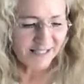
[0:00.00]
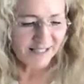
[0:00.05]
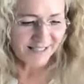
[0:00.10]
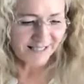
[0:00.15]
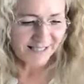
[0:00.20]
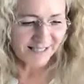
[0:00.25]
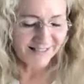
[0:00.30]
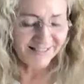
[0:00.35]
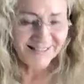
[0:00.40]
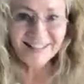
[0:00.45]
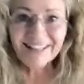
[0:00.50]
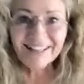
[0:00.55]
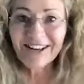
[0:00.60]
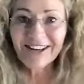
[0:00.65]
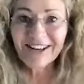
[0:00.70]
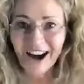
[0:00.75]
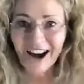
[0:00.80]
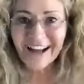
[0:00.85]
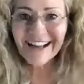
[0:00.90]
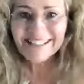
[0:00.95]
And then
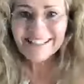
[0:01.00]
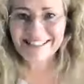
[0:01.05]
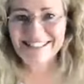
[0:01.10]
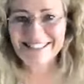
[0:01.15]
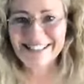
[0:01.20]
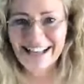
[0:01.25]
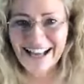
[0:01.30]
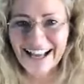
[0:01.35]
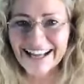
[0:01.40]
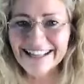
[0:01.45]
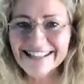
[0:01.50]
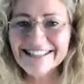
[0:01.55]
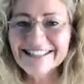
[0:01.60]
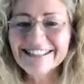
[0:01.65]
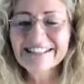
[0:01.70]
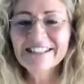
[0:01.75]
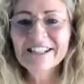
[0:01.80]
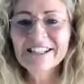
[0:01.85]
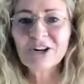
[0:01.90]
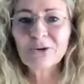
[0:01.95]
I said,
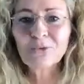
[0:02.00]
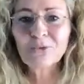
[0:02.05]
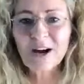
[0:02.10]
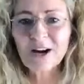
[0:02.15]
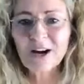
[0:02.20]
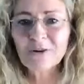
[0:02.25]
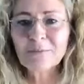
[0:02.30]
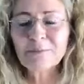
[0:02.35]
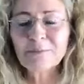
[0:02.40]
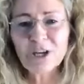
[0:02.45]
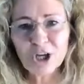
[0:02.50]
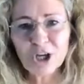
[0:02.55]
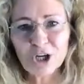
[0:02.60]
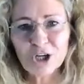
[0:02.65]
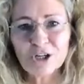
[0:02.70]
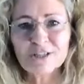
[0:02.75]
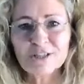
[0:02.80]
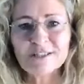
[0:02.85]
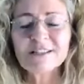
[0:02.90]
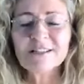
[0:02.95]
well,
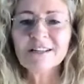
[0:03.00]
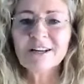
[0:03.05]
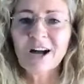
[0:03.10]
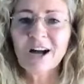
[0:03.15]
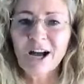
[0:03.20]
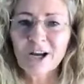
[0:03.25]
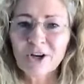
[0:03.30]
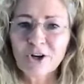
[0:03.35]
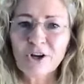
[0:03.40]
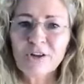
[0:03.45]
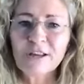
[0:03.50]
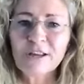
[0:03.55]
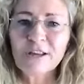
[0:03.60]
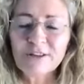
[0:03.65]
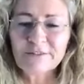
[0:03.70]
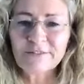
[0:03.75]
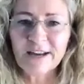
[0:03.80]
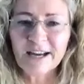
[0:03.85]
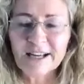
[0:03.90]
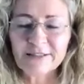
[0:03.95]
because I know that
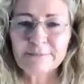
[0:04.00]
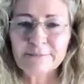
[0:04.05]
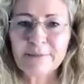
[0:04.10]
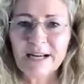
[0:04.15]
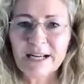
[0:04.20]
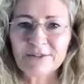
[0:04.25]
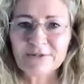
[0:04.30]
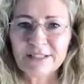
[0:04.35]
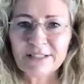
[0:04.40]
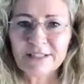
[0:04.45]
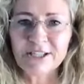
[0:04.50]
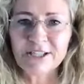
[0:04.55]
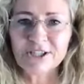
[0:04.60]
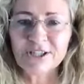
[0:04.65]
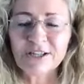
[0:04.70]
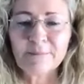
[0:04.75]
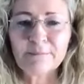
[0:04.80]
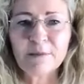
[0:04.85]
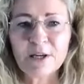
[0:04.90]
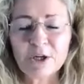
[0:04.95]
you've had a bad
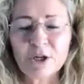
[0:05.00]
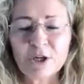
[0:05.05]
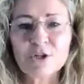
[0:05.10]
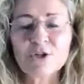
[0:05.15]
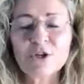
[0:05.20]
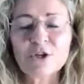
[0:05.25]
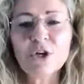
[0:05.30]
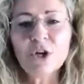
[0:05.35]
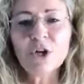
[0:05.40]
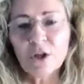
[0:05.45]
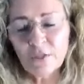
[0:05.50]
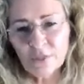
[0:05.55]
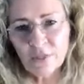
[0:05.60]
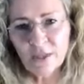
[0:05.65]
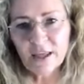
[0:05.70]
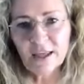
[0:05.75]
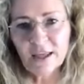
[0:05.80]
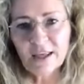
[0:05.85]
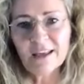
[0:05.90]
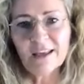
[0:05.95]
relationship because
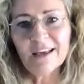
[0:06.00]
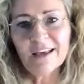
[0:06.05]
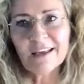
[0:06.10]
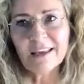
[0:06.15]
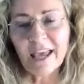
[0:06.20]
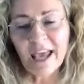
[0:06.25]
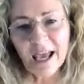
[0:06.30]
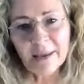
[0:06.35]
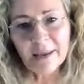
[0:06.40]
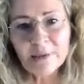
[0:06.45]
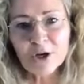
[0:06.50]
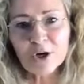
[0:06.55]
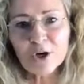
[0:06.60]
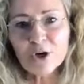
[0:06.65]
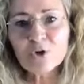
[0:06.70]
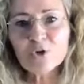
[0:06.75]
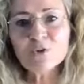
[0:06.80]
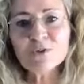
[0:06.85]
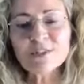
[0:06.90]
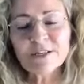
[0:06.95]
the
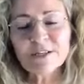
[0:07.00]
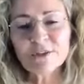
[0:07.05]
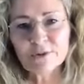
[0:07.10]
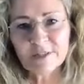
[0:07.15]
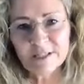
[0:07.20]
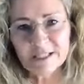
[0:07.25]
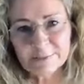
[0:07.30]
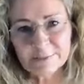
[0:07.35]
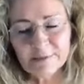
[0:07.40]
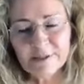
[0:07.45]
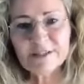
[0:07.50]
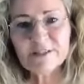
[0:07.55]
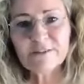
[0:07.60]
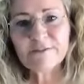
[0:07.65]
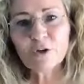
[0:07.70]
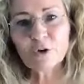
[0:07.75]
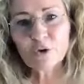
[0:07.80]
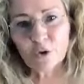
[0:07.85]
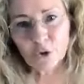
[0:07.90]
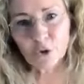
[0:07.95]
chemicals and your experience of
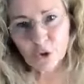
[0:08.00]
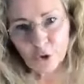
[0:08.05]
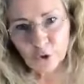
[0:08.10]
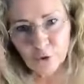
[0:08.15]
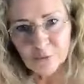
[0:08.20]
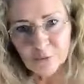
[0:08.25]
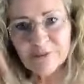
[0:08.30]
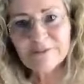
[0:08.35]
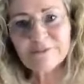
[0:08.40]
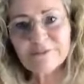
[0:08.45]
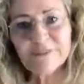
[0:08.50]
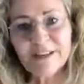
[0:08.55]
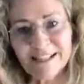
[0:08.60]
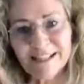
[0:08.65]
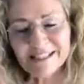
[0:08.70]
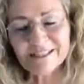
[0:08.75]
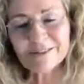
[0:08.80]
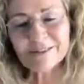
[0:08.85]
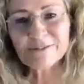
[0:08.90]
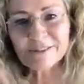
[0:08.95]
your human
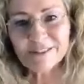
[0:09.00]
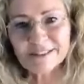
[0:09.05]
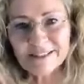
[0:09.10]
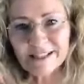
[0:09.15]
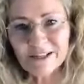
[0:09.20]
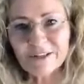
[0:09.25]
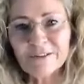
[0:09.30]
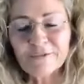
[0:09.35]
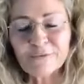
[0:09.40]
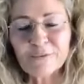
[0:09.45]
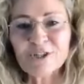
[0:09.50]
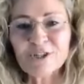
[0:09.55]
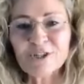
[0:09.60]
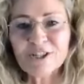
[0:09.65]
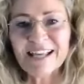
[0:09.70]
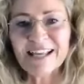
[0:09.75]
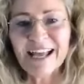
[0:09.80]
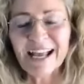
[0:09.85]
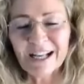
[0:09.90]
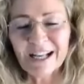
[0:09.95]
vessel self, which
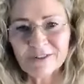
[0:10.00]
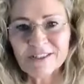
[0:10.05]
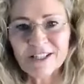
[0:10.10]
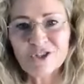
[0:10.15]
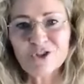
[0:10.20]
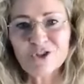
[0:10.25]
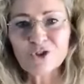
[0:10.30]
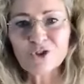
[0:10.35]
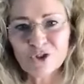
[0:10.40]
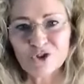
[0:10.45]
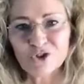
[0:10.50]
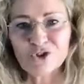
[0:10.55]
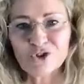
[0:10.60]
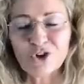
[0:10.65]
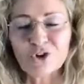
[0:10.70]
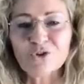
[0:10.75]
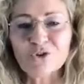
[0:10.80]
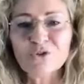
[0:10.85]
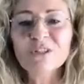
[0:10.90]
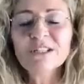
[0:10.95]
is housing your
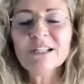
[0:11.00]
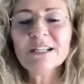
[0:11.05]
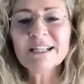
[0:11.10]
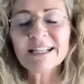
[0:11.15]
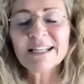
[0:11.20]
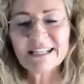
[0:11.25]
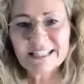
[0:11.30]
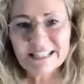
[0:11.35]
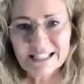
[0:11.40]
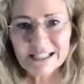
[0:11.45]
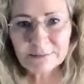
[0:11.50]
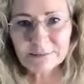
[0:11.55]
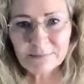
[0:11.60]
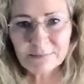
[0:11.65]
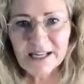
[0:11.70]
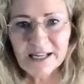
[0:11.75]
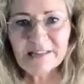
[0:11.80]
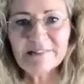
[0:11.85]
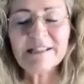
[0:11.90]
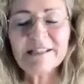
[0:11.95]
soul,
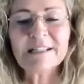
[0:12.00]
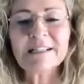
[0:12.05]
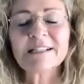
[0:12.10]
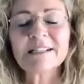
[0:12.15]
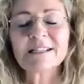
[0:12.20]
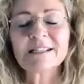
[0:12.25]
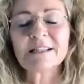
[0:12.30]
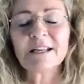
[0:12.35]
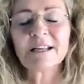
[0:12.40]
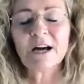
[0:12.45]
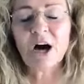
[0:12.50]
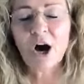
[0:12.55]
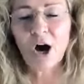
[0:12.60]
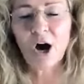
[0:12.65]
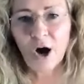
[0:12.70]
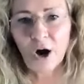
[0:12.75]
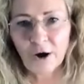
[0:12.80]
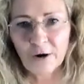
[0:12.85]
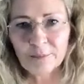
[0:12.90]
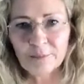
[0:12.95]
experienced the
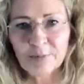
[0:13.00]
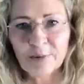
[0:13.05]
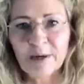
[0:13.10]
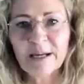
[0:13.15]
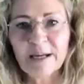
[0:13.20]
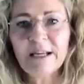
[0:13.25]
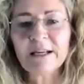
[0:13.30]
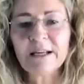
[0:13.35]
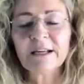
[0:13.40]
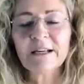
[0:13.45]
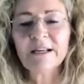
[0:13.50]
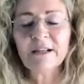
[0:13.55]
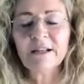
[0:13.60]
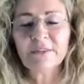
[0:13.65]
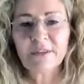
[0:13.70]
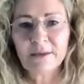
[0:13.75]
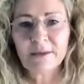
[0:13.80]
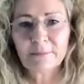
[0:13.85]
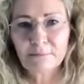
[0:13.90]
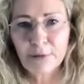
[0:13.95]
heartbreak,
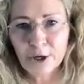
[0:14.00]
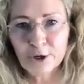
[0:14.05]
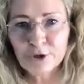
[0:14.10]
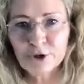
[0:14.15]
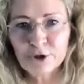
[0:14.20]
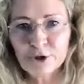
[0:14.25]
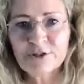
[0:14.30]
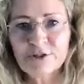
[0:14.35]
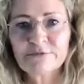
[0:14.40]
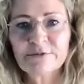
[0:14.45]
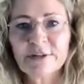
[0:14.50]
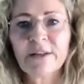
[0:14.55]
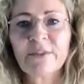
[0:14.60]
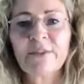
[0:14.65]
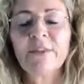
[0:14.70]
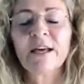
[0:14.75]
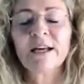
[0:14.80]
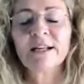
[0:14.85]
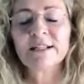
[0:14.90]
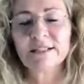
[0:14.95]
the emotions
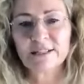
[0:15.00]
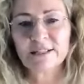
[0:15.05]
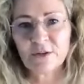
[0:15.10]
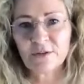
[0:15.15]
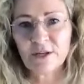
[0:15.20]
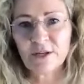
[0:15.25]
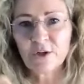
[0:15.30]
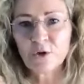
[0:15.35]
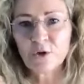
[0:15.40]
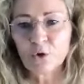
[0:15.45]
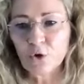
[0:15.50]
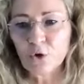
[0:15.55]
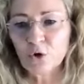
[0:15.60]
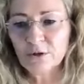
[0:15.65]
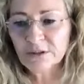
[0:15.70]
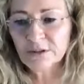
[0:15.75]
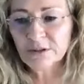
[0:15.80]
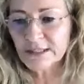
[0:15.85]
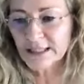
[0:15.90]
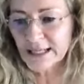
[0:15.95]
around that, so that your
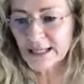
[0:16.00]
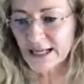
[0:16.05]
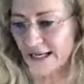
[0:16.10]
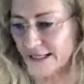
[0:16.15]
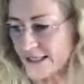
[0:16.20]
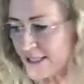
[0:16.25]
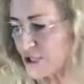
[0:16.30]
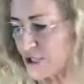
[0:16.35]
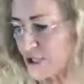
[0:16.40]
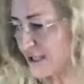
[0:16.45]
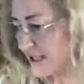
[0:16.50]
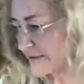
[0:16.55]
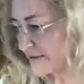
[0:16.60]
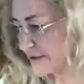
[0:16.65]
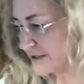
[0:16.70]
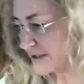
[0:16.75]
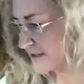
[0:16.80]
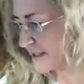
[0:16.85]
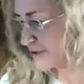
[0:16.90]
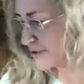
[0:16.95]
energy
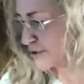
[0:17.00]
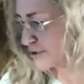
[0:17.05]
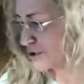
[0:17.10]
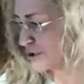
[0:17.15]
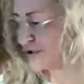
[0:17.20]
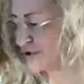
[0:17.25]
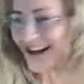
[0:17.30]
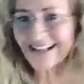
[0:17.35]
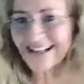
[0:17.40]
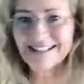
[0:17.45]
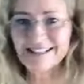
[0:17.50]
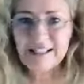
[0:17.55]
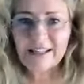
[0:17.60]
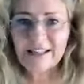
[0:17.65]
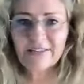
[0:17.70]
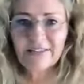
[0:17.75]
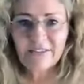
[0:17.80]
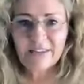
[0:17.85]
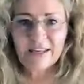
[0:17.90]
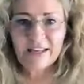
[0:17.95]
level around you, as
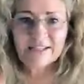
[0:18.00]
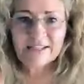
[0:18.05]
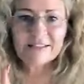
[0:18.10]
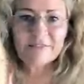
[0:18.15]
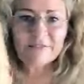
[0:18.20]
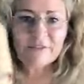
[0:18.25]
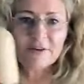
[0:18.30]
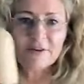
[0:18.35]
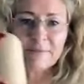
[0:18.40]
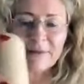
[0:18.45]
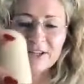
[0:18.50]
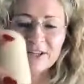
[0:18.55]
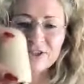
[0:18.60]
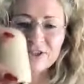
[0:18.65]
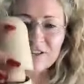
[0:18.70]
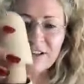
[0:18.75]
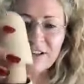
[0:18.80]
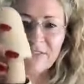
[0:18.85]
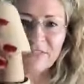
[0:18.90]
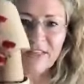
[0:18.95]
in this, if you
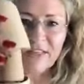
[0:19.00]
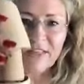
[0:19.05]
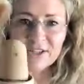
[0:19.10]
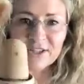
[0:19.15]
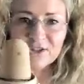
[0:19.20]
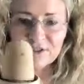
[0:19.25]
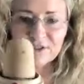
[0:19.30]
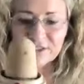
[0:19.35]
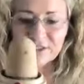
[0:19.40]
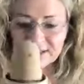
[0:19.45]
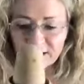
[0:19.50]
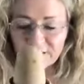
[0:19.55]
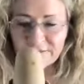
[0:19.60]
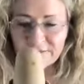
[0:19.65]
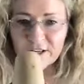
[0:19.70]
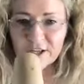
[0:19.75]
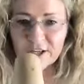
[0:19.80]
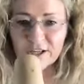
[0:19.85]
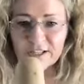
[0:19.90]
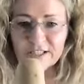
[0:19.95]
imagine that that is yourself
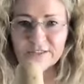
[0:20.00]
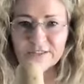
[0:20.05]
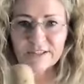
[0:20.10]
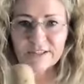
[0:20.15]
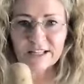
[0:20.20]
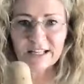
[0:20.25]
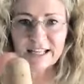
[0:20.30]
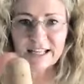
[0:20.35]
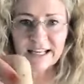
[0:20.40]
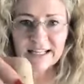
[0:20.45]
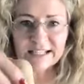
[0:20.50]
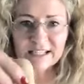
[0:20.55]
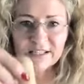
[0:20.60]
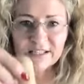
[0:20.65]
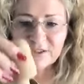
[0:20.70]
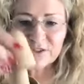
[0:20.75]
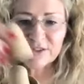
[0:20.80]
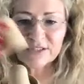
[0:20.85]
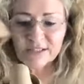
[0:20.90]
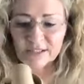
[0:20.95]
and it goes through the layers of
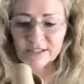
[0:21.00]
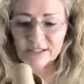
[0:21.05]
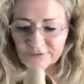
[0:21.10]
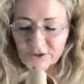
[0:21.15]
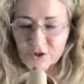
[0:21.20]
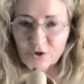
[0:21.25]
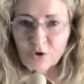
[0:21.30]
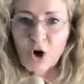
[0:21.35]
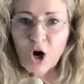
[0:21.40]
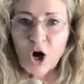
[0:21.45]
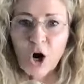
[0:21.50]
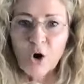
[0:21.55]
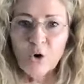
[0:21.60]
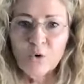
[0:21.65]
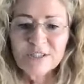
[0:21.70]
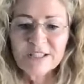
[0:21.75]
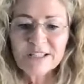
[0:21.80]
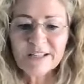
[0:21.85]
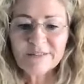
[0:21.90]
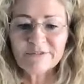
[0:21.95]
yourself and you're
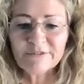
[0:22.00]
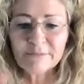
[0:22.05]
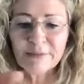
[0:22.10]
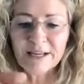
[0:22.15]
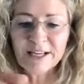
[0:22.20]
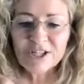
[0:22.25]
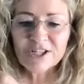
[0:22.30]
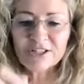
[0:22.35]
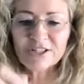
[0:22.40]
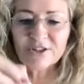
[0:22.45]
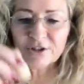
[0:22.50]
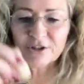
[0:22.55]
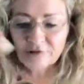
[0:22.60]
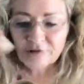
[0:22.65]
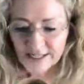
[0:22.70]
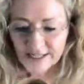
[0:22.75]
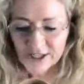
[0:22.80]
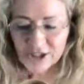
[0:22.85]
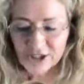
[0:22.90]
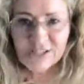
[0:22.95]
holding information in the
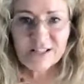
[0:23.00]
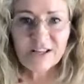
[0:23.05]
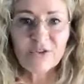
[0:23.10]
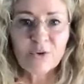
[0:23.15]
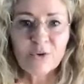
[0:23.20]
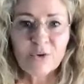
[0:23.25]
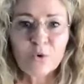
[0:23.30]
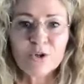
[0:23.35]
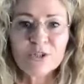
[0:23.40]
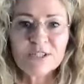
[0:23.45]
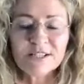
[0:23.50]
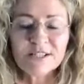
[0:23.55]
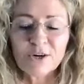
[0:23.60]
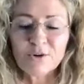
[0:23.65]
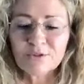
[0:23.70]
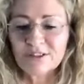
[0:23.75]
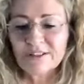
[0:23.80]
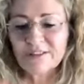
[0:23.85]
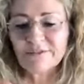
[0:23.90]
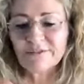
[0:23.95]
grain, just like the wood is
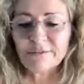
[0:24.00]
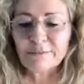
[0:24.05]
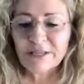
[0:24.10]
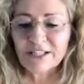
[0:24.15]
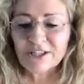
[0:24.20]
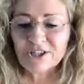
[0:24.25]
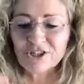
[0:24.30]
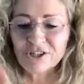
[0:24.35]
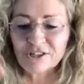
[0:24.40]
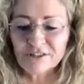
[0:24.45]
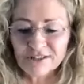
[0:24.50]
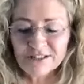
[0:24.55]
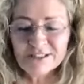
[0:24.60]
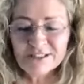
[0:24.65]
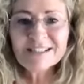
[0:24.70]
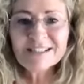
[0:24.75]
holding information,